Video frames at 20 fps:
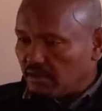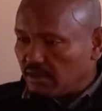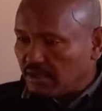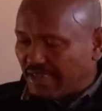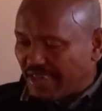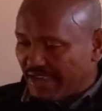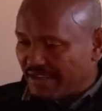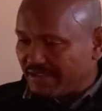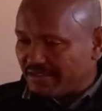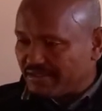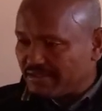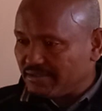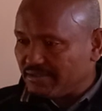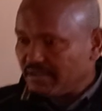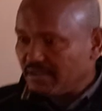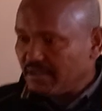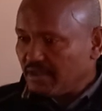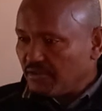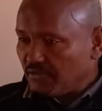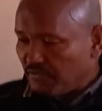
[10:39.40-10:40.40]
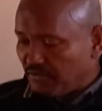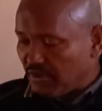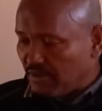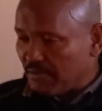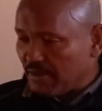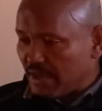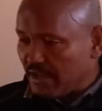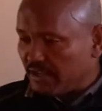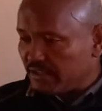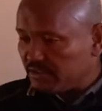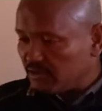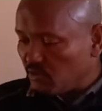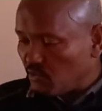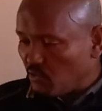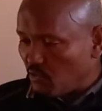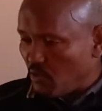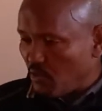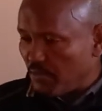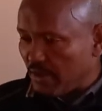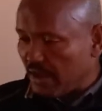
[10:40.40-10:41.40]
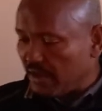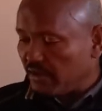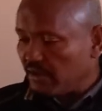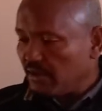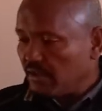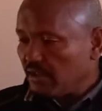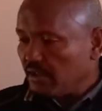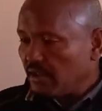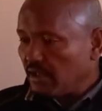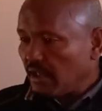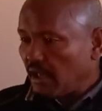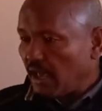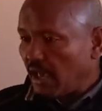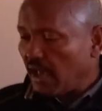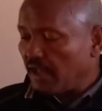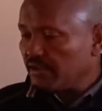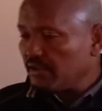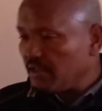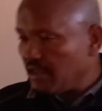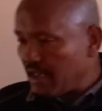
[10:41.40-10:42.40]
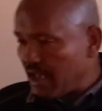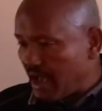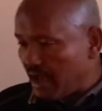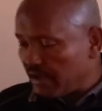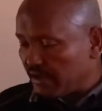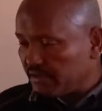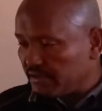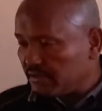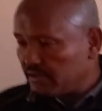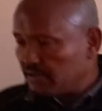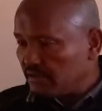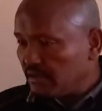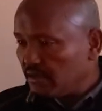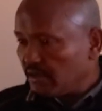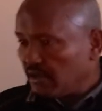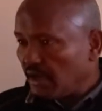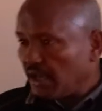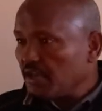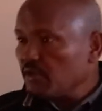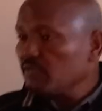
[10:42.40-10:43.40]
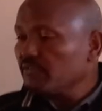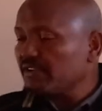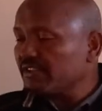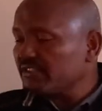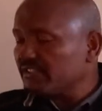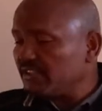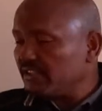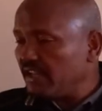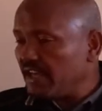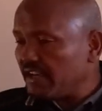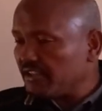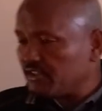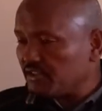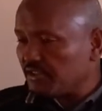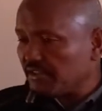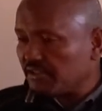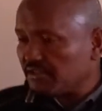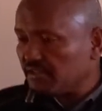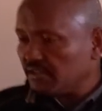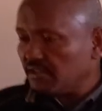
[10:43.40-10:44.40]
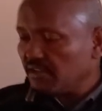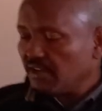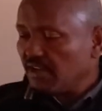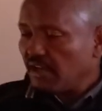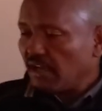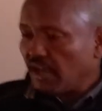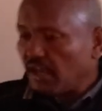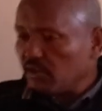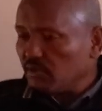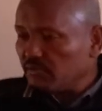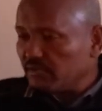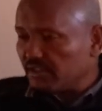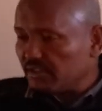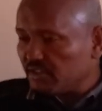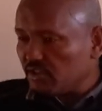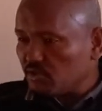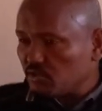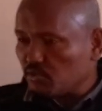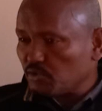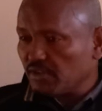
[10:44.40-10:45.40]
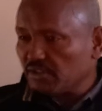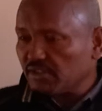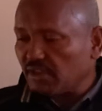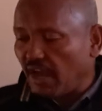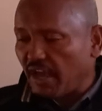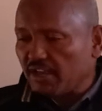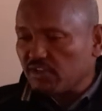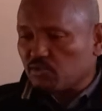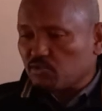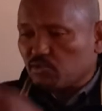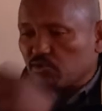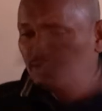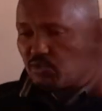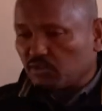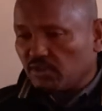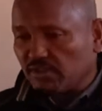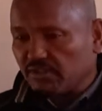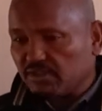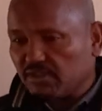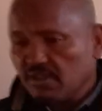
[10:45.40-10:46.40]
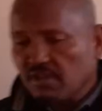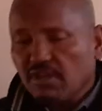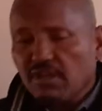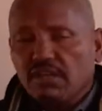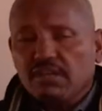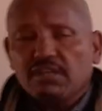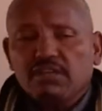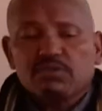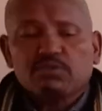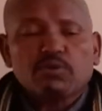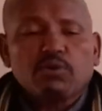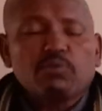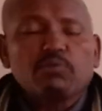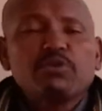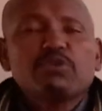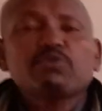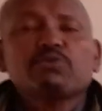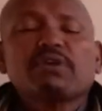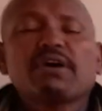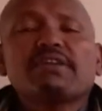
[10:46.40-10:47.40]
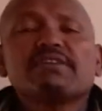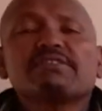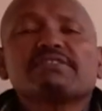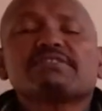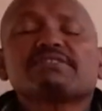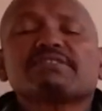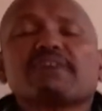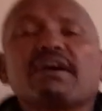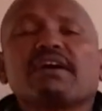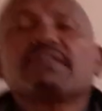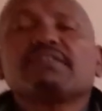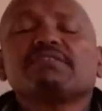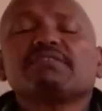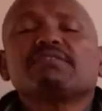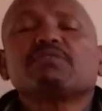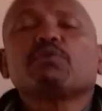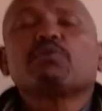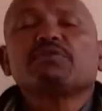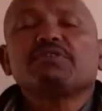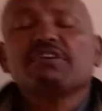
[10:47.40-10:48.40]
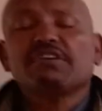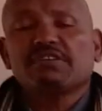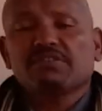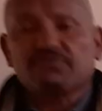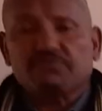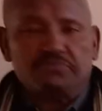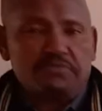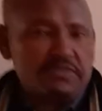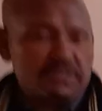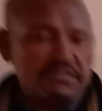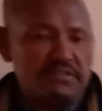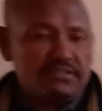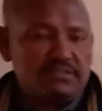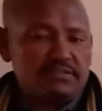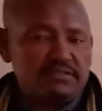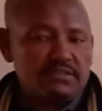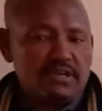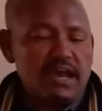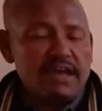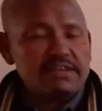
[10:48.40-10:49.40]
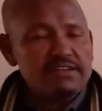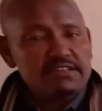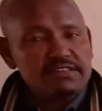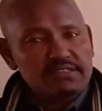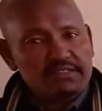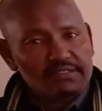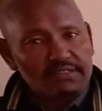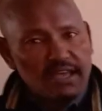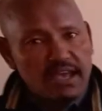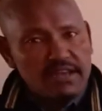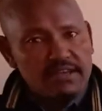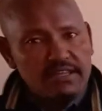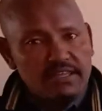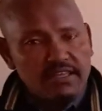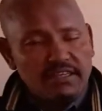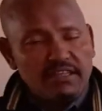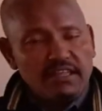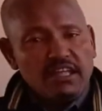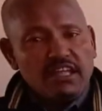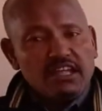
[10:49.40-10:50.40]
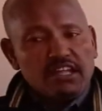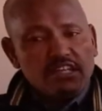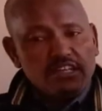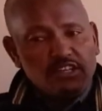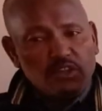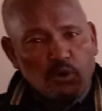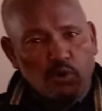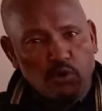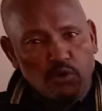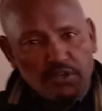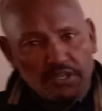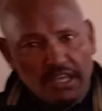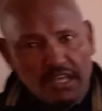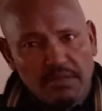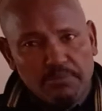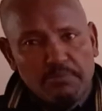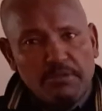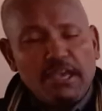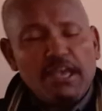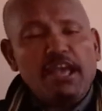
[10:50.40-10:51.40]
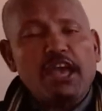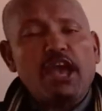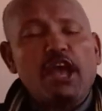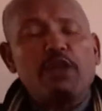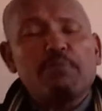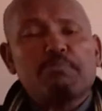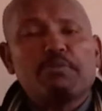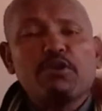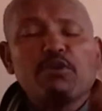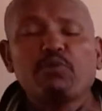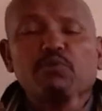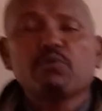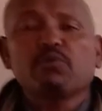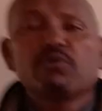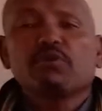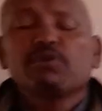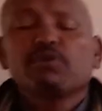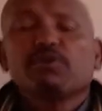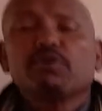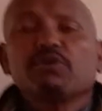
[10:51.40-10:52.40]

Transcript: kids, females, women, and young university lecturers, university students, high school students? So we should understand the audience first. Understanding the audience may help you